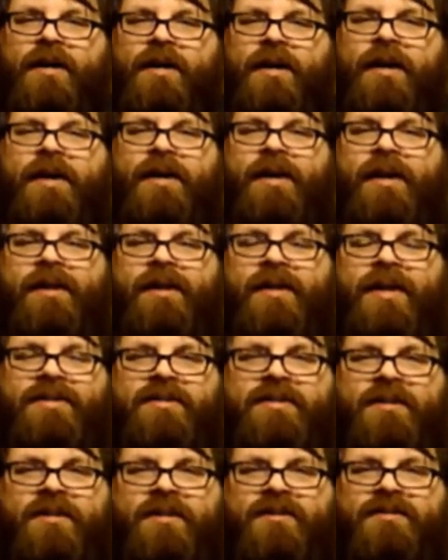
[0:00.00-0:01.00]
And I liked
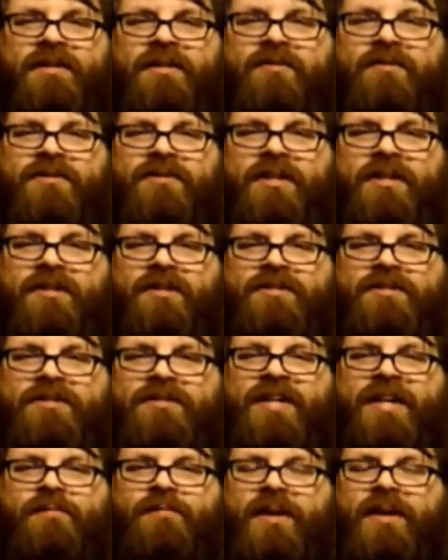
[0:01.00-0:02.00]
that was a little
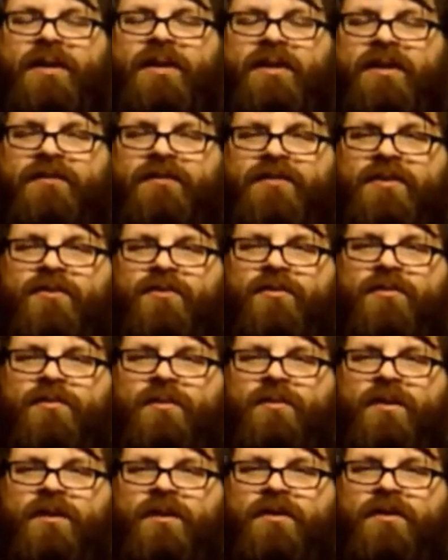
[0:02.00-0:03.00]
tidbit. If
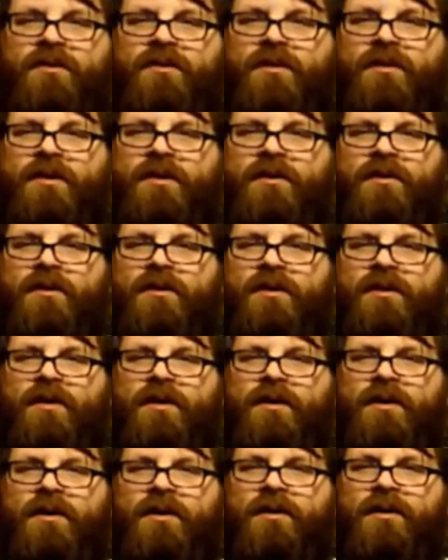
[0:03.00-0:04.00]
you
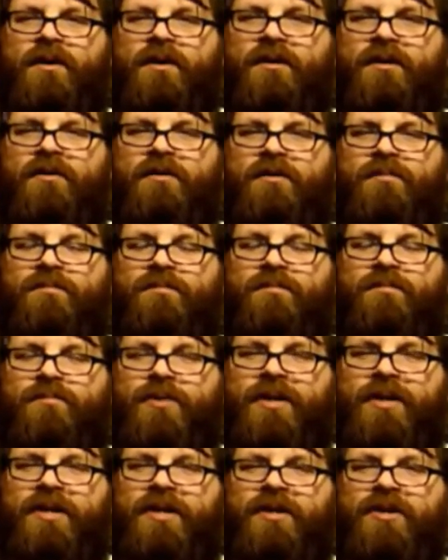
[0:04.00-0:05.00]
are
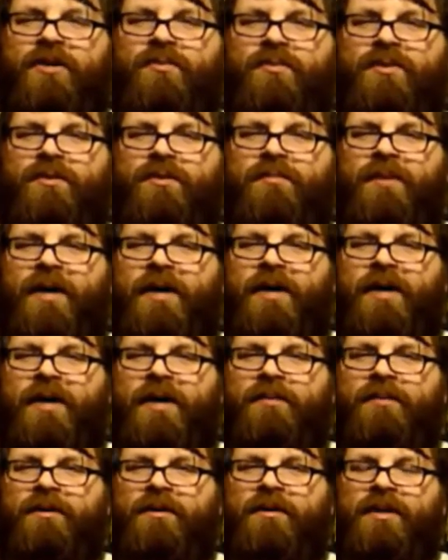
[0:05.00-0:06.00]
pretty good with the
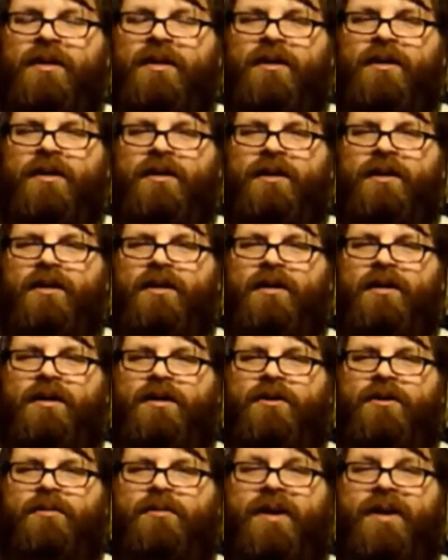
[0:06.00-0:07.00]
Bible,
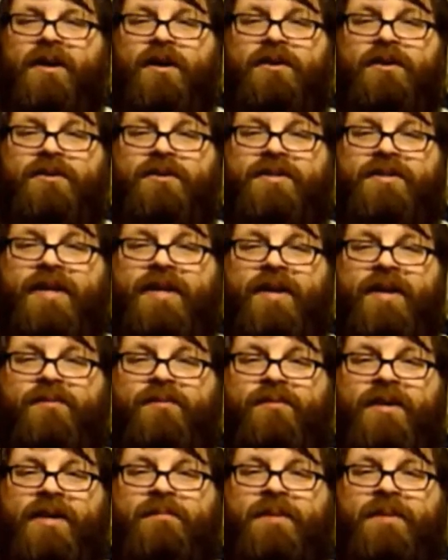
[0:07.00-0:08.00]
you may understand
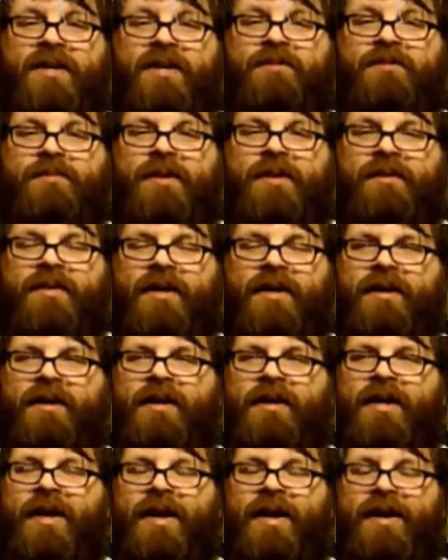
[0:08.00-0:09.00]
what he means by
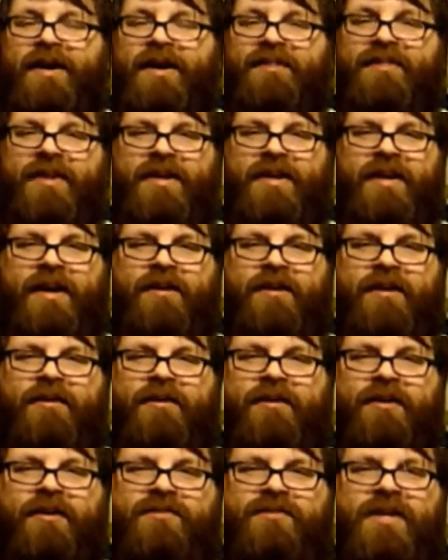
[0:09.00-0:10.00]
that. And I think
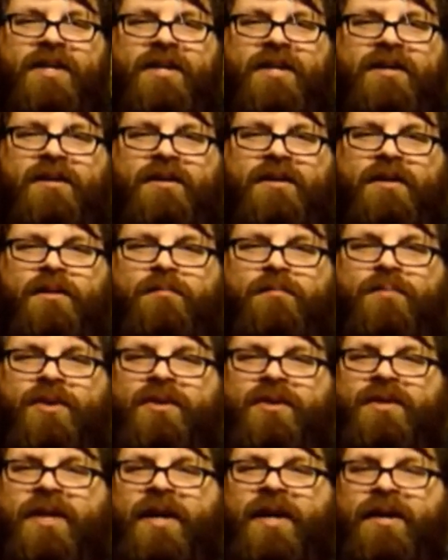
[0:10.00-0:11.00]
Aronofsky
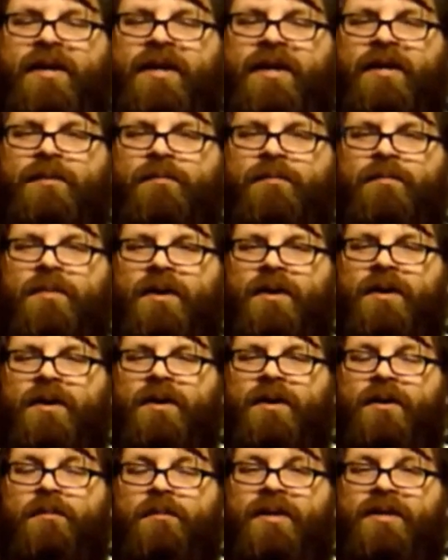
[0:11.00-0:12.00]
put that in
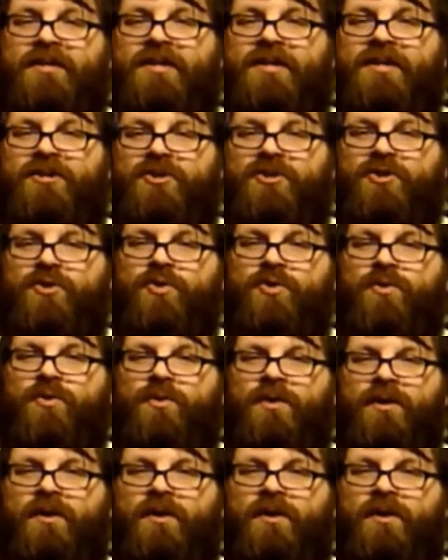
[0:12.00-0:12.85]
because he knew